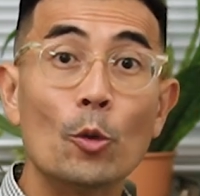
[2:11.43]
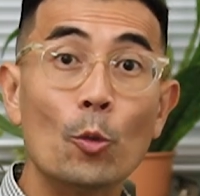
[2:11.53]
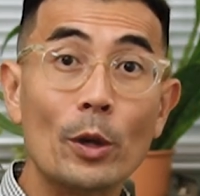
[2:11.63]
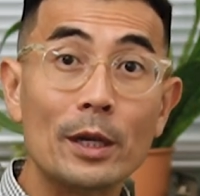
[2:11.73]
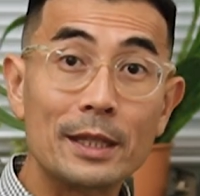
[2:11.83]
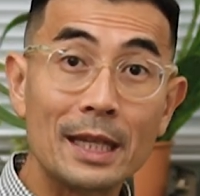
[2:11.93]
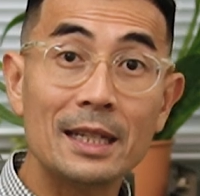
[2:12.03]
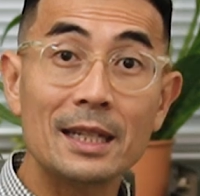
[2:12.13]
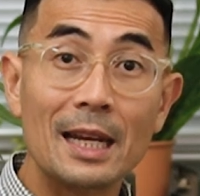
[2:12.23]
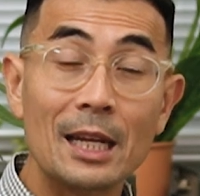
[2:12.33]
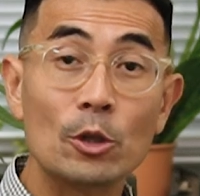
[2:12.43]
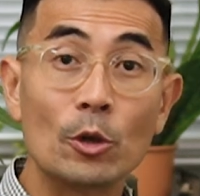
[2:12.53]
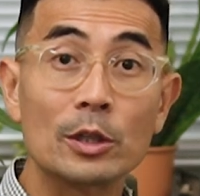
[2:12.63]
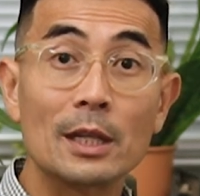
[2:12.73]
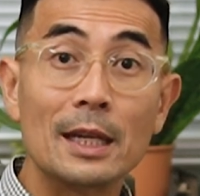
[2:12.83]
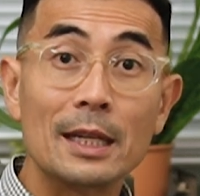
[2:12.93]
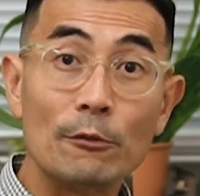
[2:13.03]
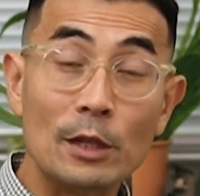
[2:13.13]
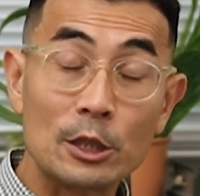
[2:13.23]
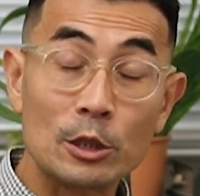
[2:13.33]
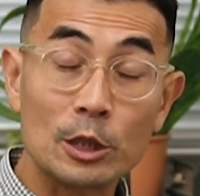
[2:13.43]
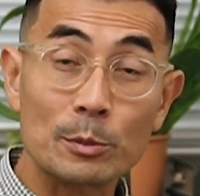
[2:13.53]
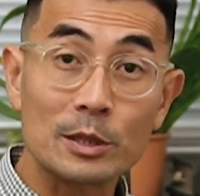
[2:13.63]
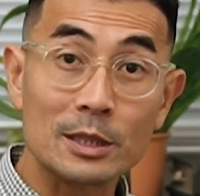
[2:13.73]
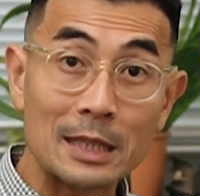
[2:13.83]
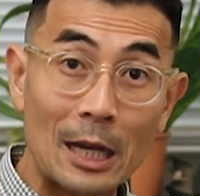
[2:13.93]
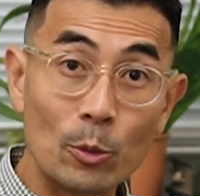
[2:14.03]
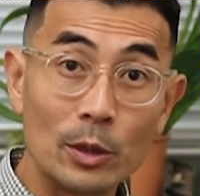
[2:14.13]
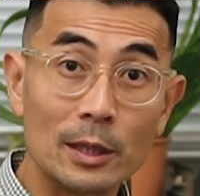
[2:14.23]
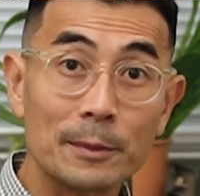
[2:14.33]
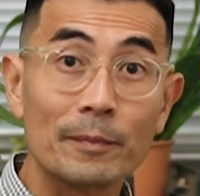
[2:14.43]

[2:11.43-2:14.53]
when tenant-landlord relationships sour,